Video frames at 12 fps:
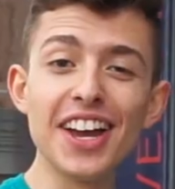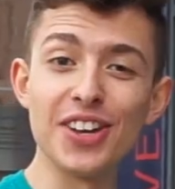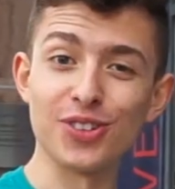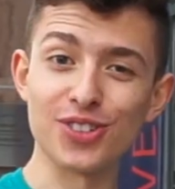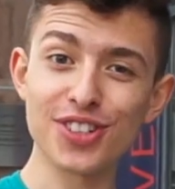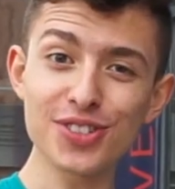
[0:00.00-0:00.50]

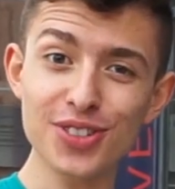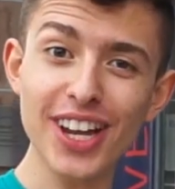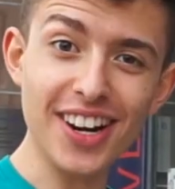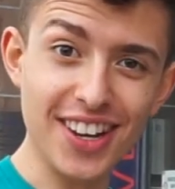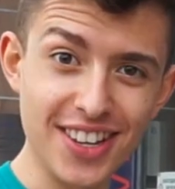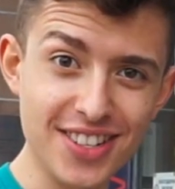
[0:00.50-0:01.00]
In order to
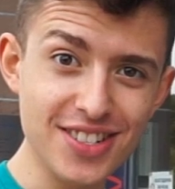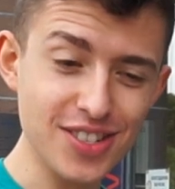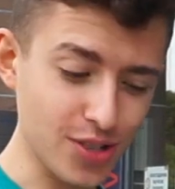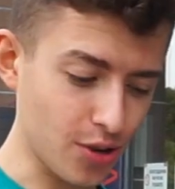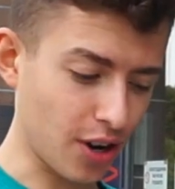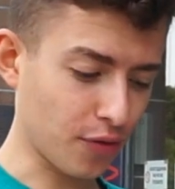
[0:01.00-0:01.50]
get in,
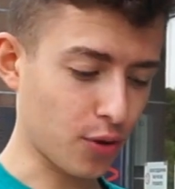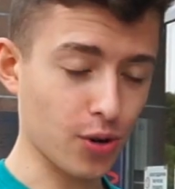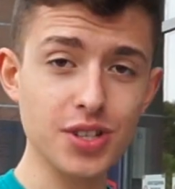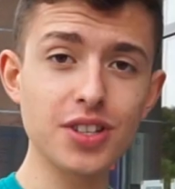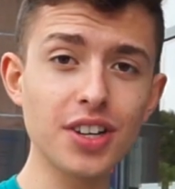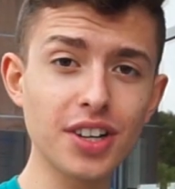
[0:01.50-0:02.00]
you of
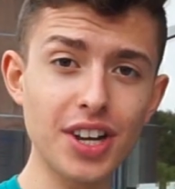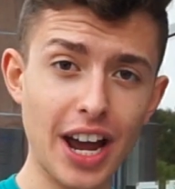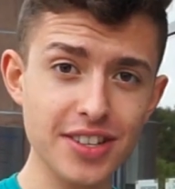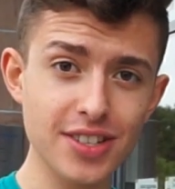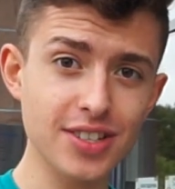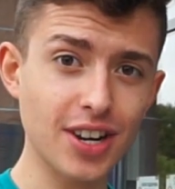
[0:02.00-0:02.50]
course need an
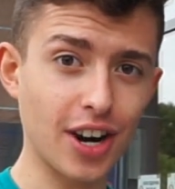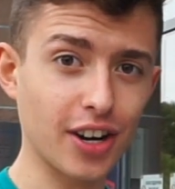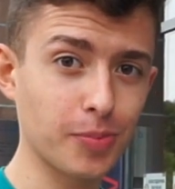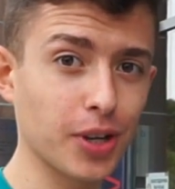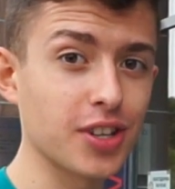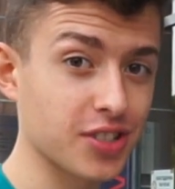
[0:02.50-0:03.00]
access
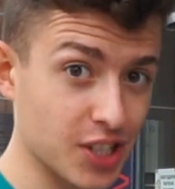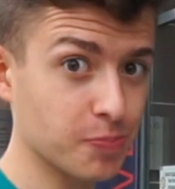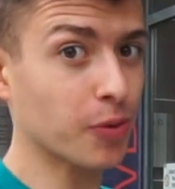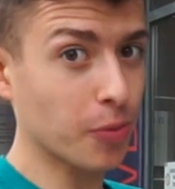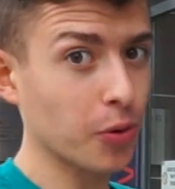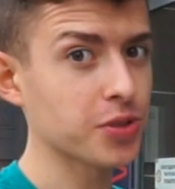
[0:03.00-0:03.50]
card, because this
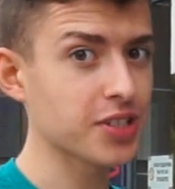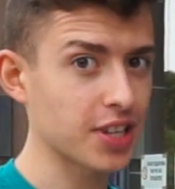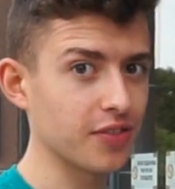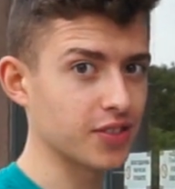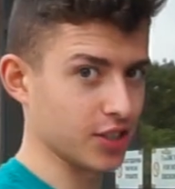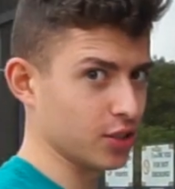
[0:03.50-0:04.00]
promotes
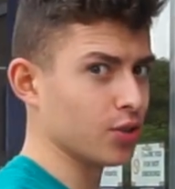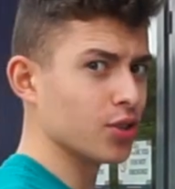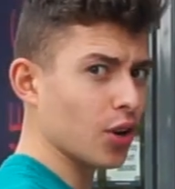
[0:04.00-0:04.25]
safety, and you